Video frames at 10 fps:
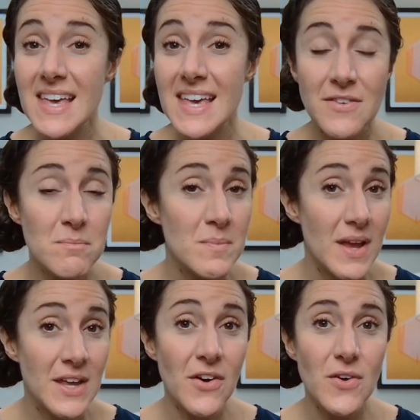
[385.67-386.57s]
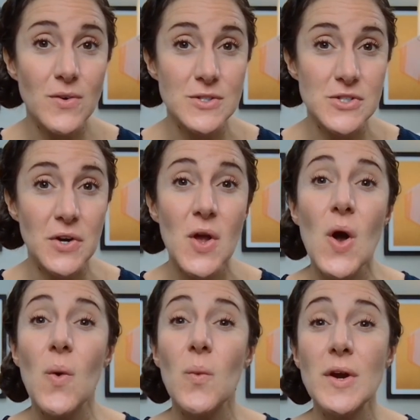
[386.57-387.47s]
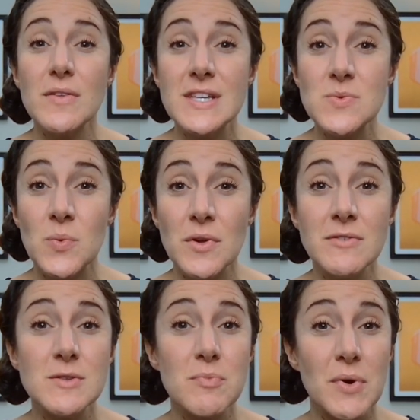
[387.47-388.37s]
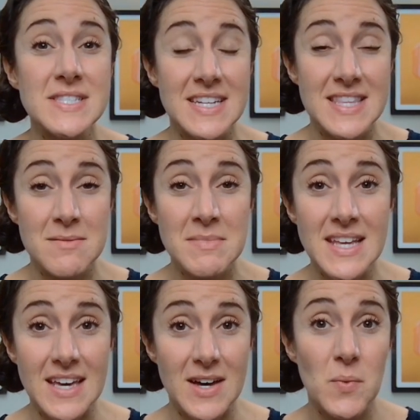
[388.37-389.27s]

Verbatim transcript: in, in our culture. Where are these worldviews present in the media?